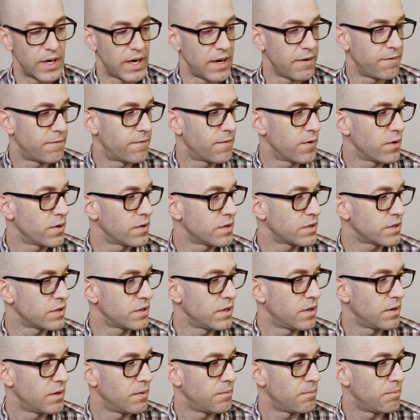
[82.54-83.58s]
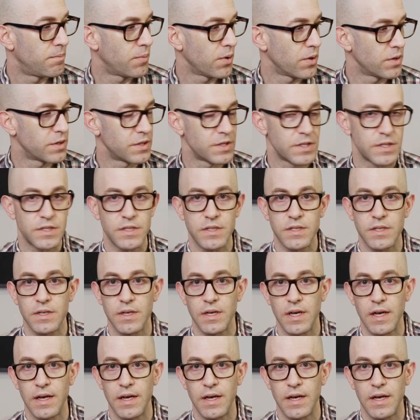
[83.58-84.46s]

I first purchased